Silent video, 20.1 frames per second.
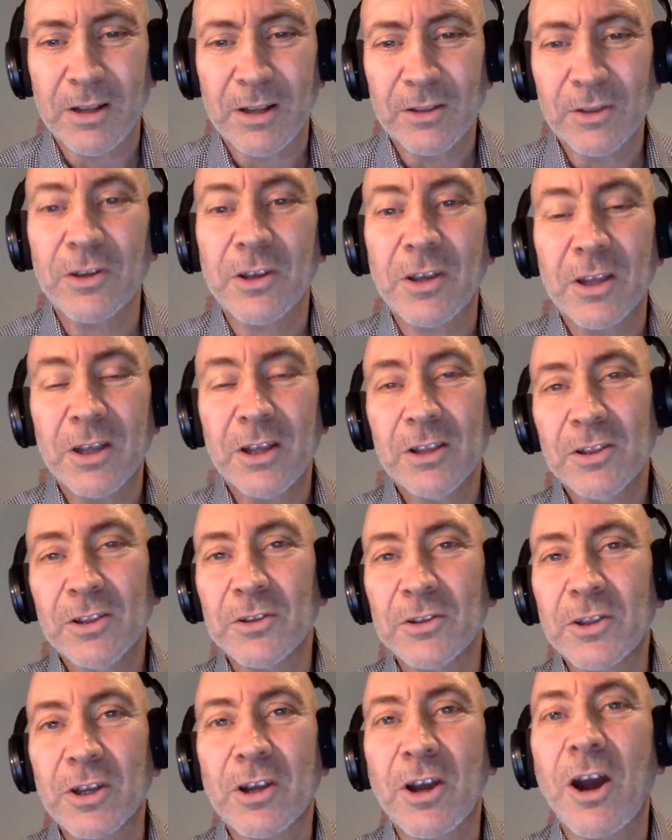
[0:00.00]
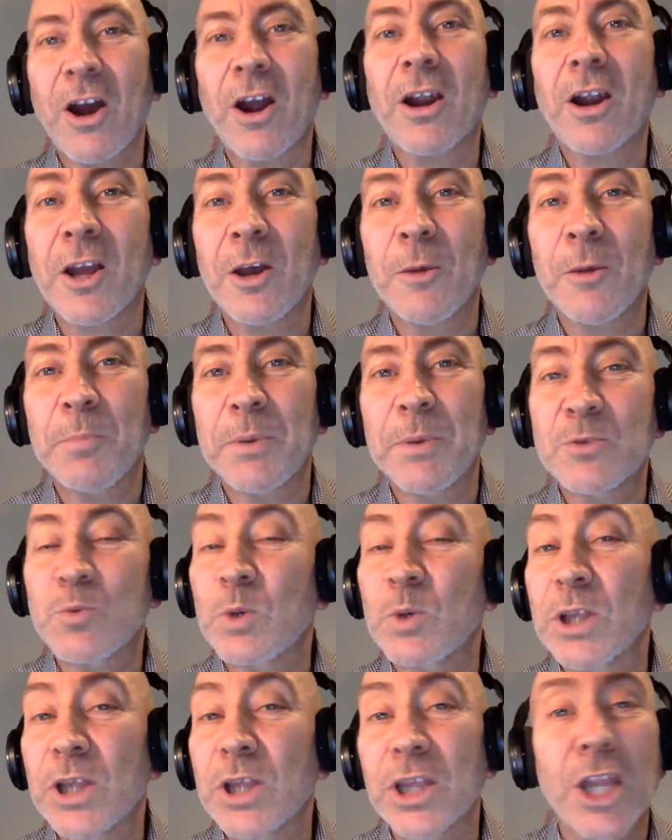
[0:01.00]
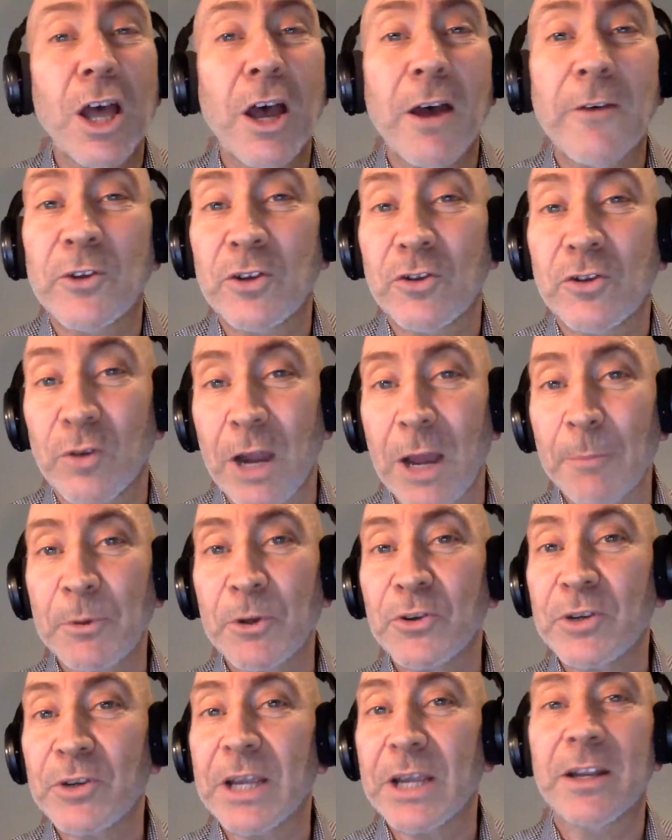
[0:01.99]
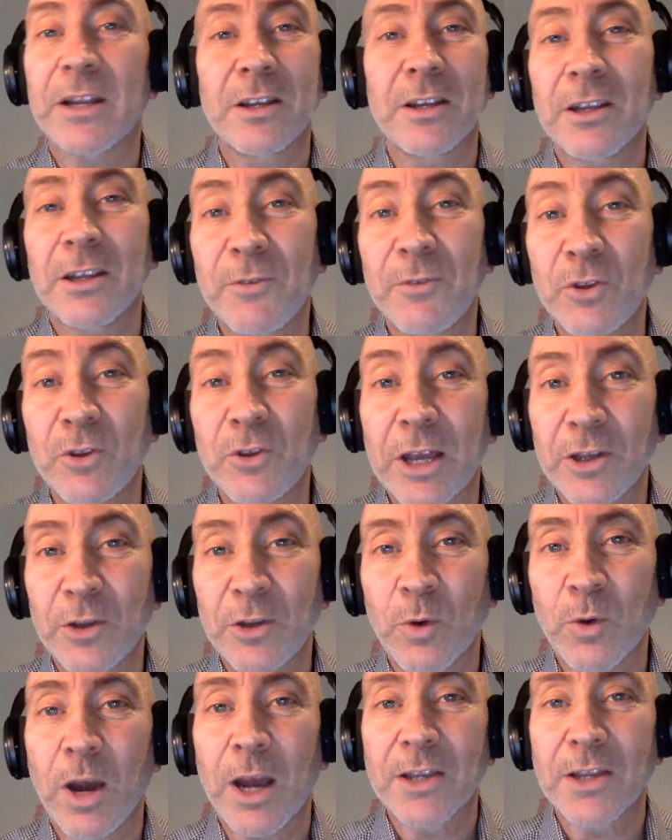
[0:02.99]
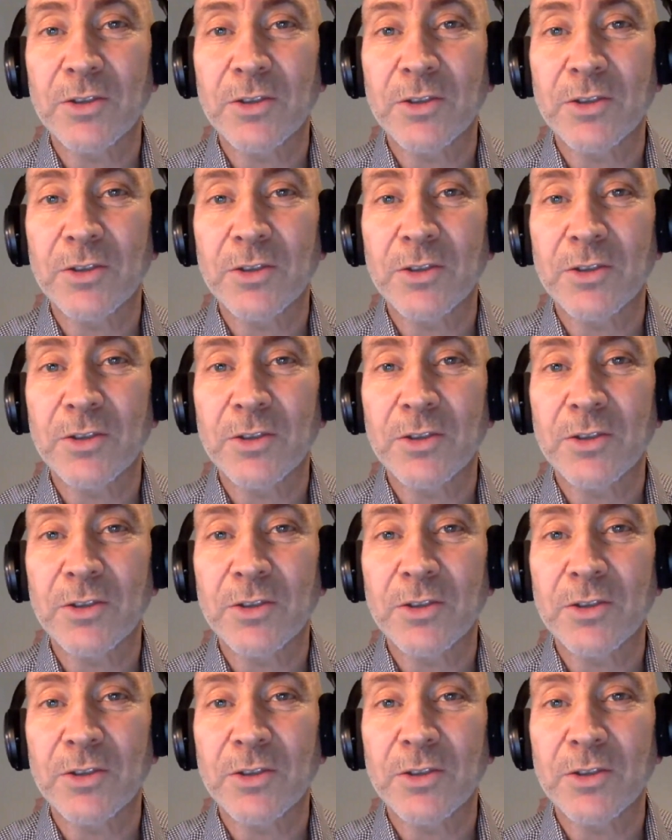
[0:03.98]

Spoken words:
Look, the car companies would love to trap your data and give you that UI.